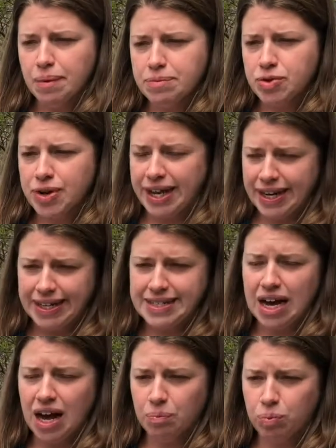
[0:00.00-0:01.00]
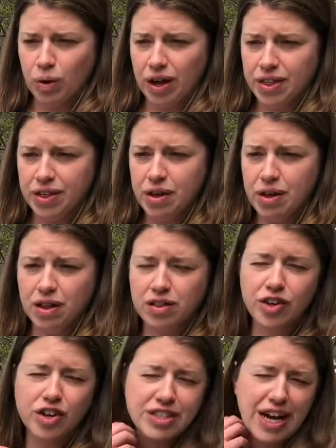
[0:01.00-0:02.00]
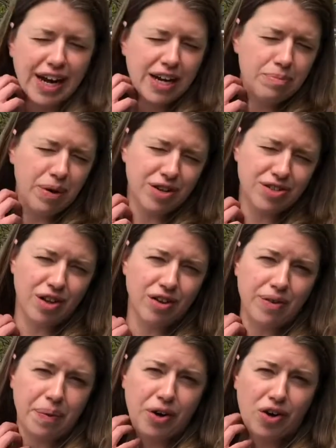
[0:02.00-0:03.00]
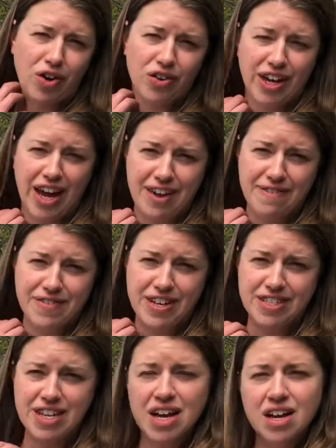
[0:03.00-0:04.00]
You can end up with little tiny bugs, all of them that are called aphids.